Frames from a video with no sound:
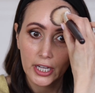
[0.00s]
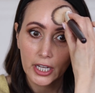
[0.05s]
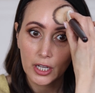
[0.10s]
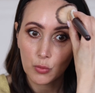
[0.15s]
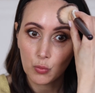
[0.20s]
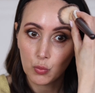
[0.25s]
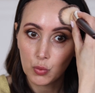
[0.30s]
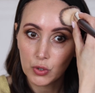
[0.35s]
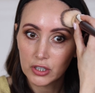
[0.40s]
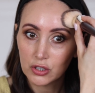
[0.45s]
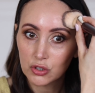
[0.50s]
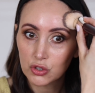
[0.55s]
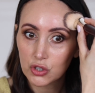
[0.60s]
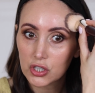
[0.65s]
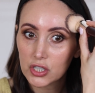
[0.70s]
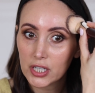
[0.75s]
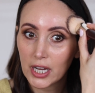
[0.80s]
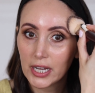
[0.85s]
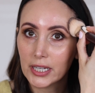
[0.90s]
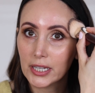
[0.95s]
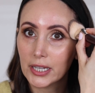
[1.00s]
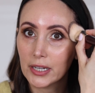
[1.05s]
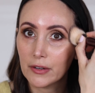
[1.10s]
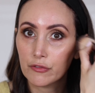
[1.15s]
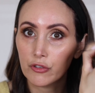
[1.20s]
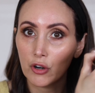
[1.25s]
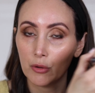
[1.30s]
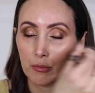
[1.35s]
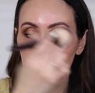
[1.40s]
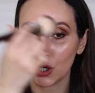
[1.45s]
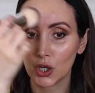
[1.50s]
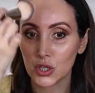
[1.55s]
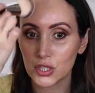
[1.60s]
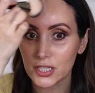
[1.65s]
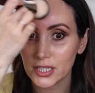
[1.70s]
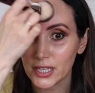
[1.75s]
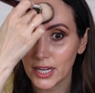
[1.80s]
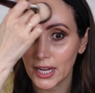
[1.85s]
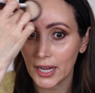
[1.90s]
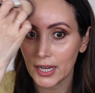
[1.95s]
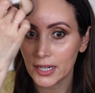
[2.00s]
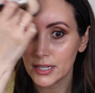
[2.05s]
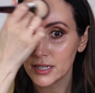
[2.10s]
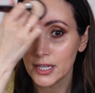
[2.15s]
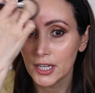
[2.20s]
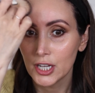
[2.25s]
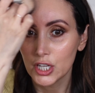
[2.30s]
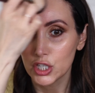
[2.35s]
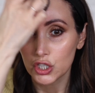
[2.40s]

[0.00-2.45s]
it will just take it from your skin.